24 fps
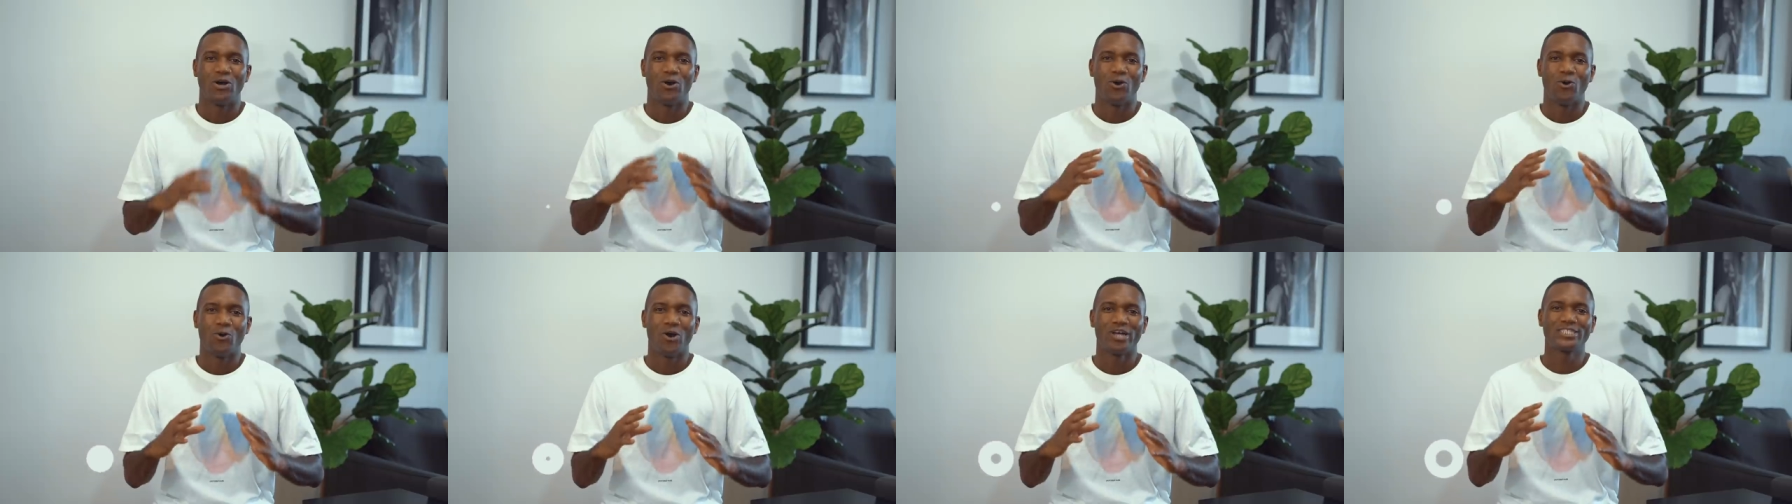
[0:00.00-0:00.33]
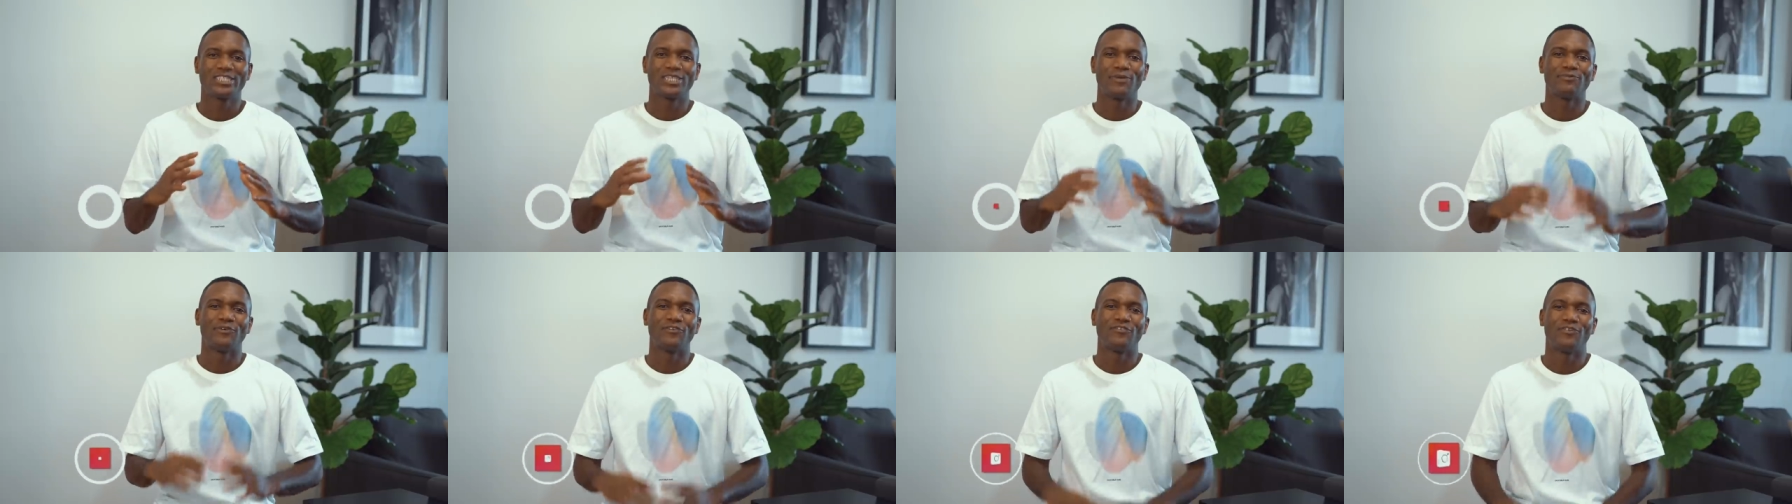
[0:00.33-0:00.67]

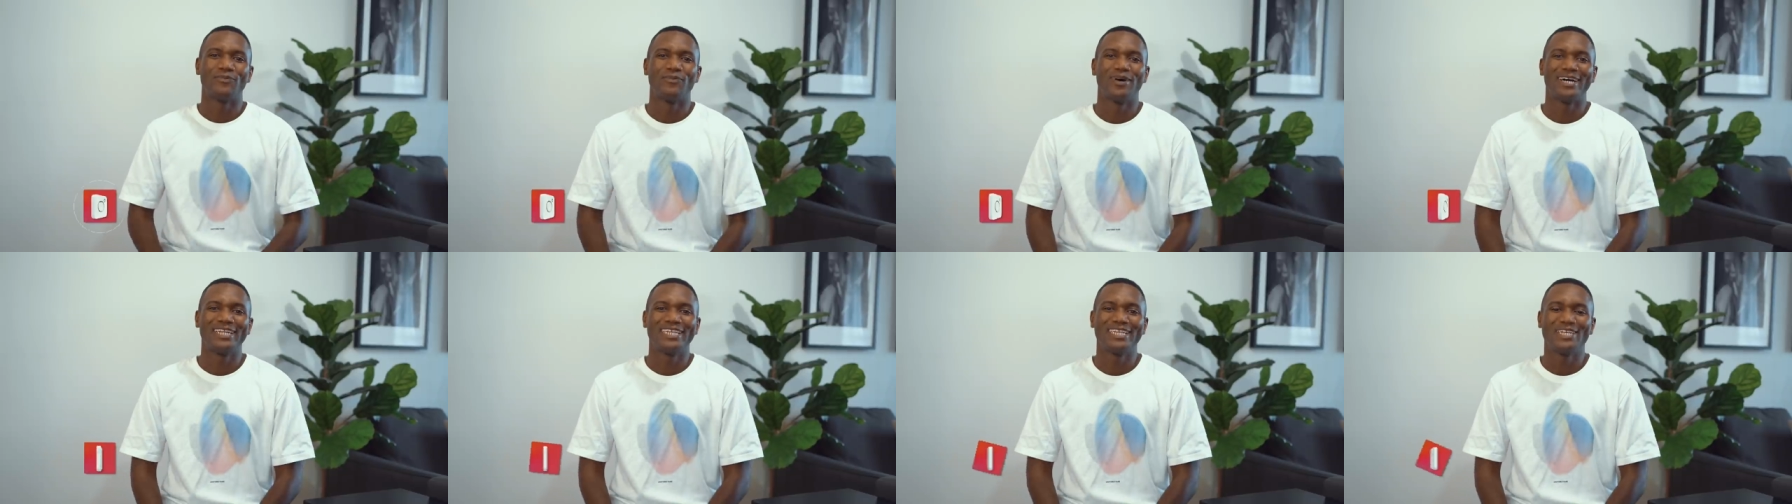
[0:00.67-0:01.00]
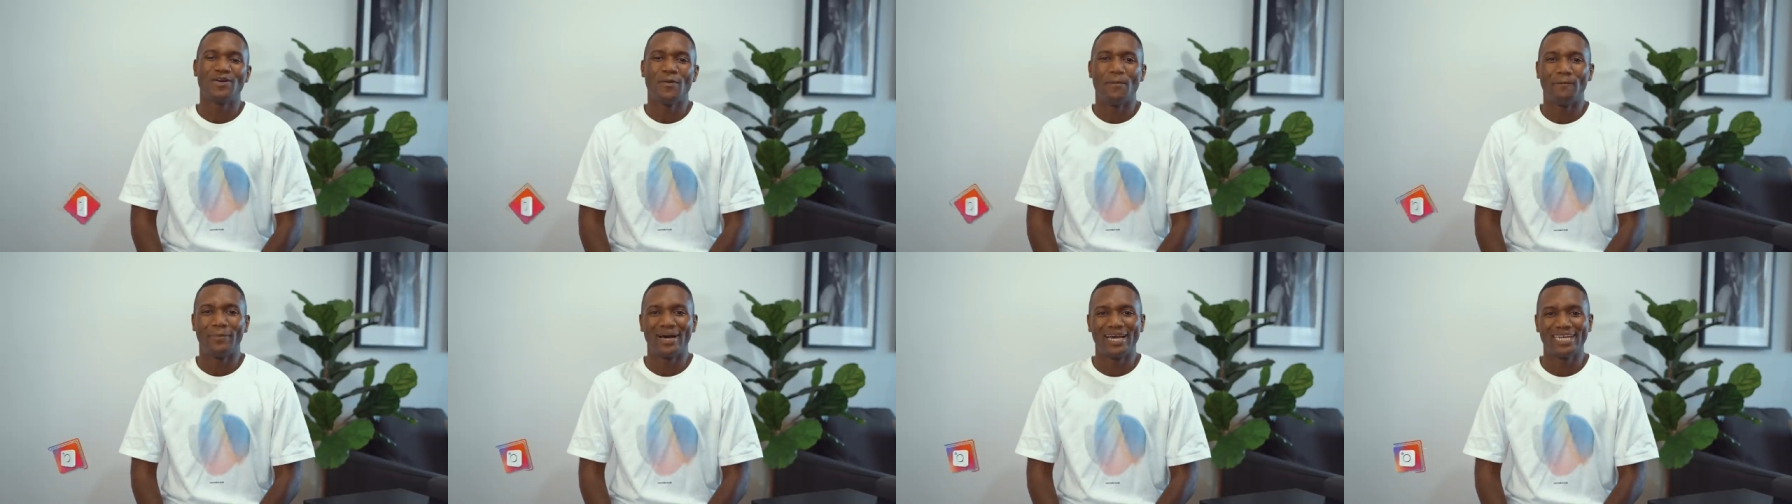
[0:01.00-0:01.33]
What's up
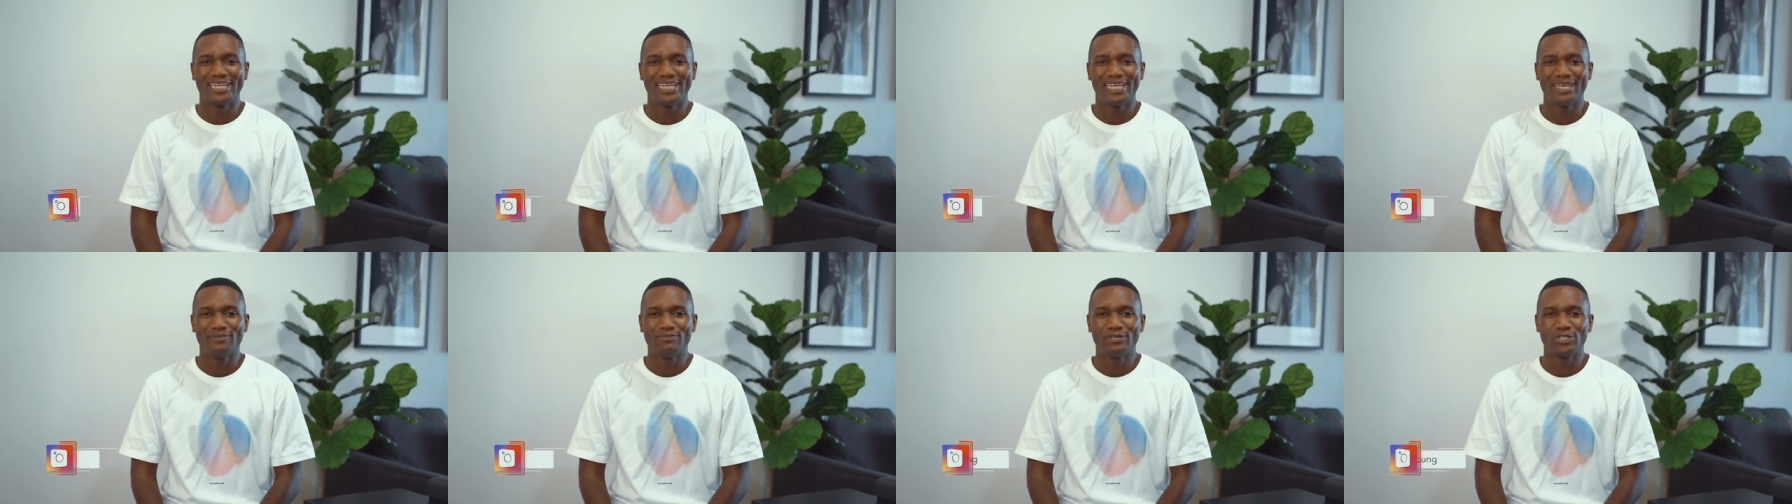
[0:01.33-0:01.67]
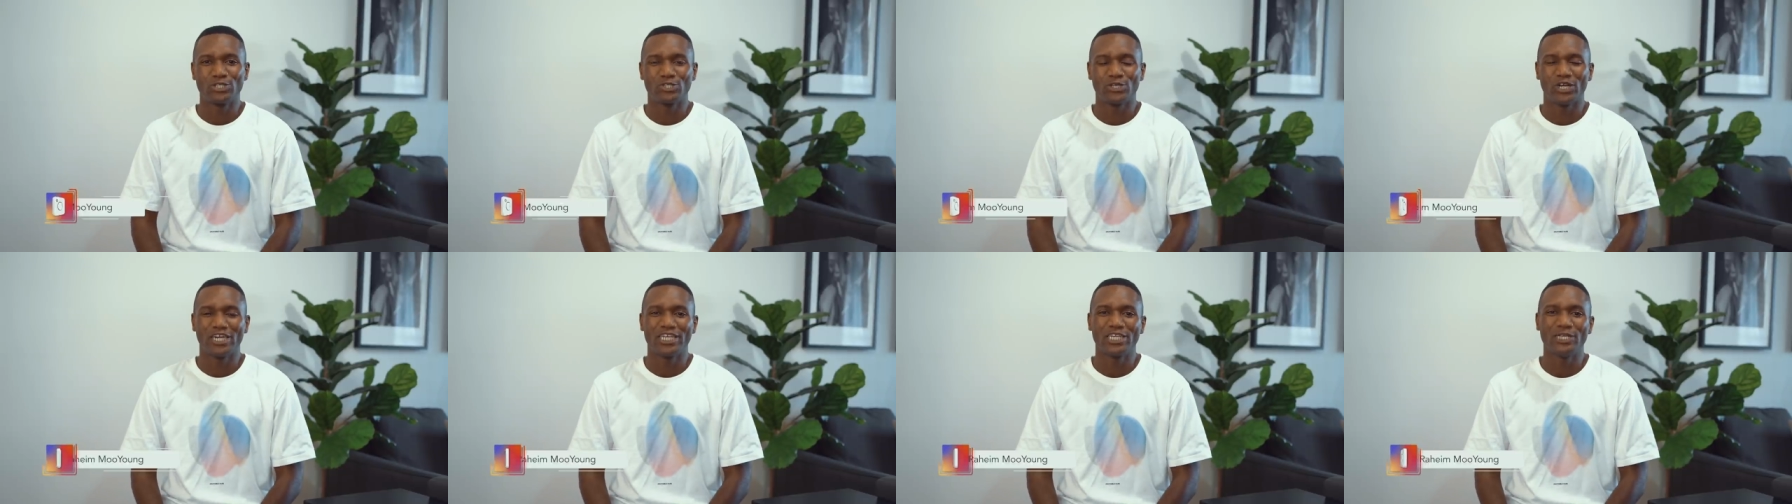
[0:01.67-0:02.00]
everybody, my name
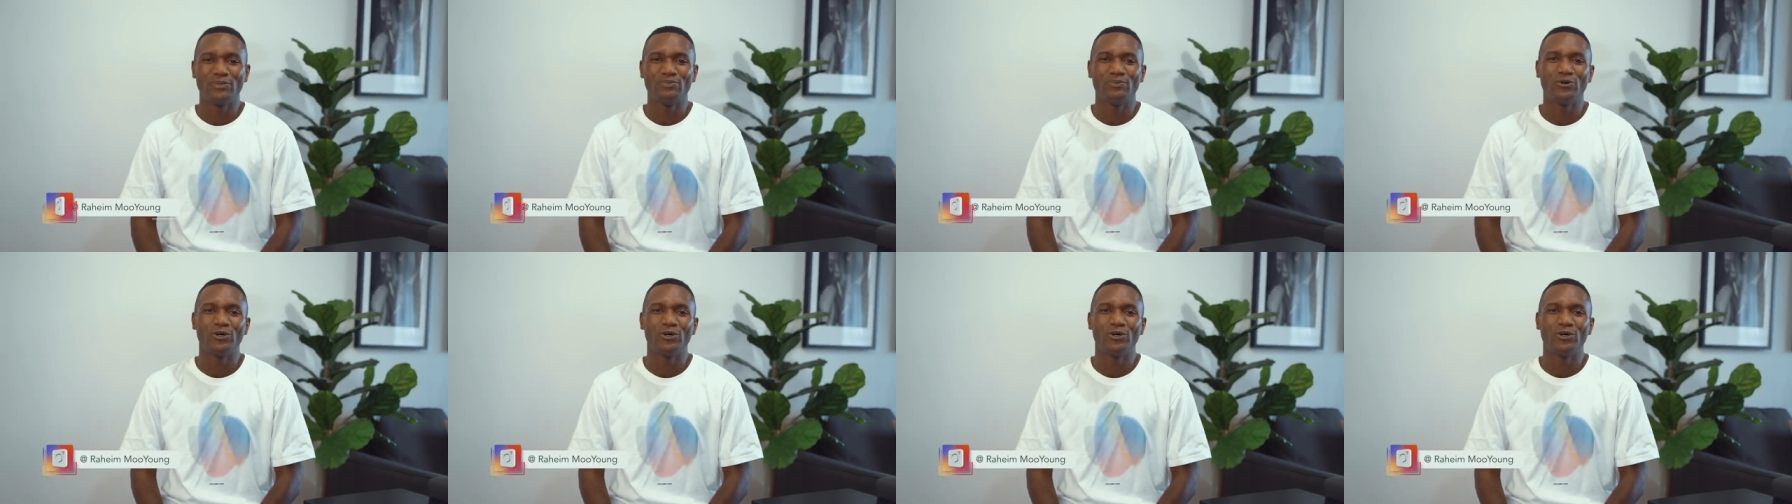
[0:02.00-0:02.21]
is Raheim